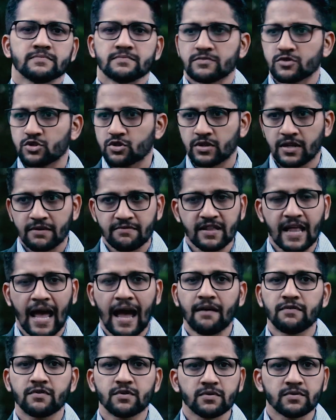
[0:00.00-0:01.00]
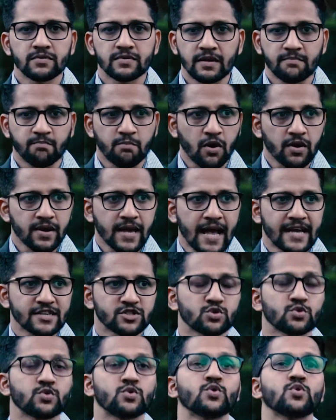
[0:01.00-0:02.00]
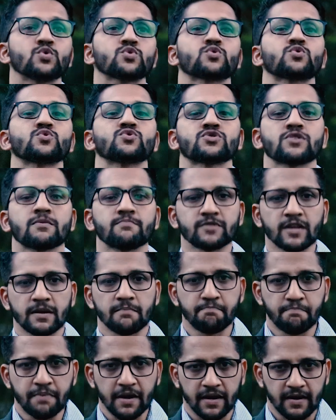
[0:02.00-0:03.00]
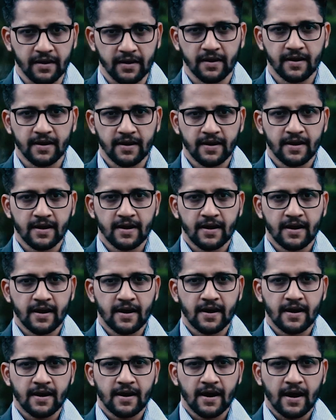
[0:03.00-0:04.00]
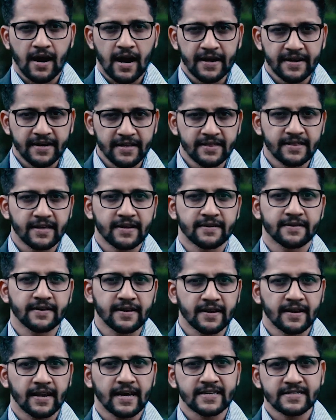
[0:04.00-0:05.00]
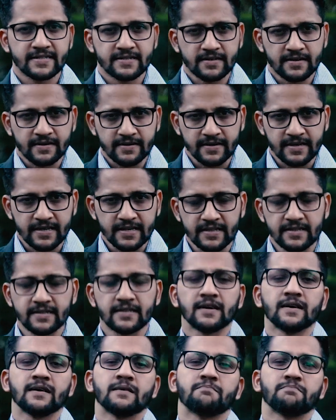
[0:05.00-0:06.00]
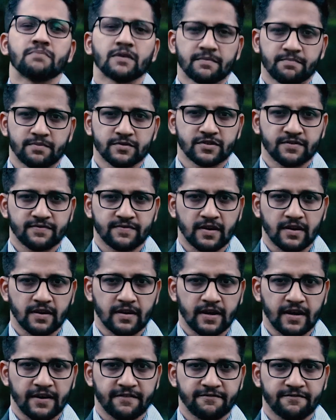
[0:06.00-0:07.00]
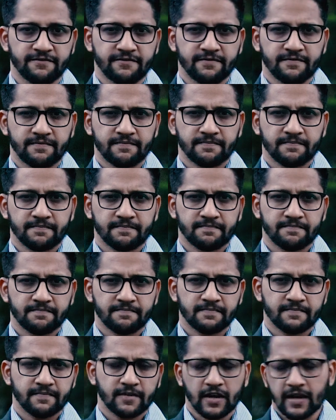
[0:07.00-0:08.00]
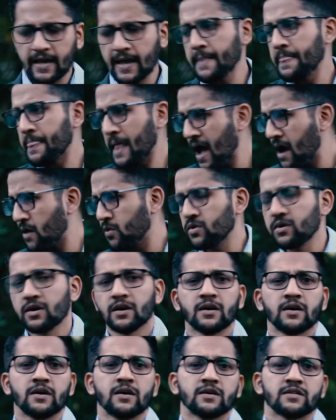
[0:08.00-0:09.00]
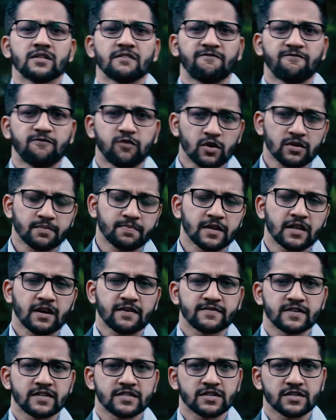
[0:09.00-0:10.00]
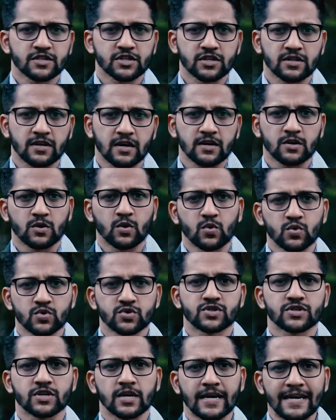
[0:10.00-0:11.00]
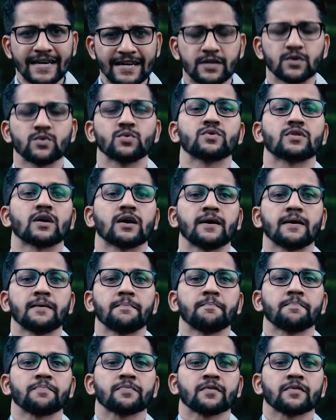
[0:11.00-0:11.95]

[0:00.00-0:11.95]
So they will have to, their body has to go through something big until they realize the real purpose of their life. Okay, now the fourth pada of this nakshatra goes into the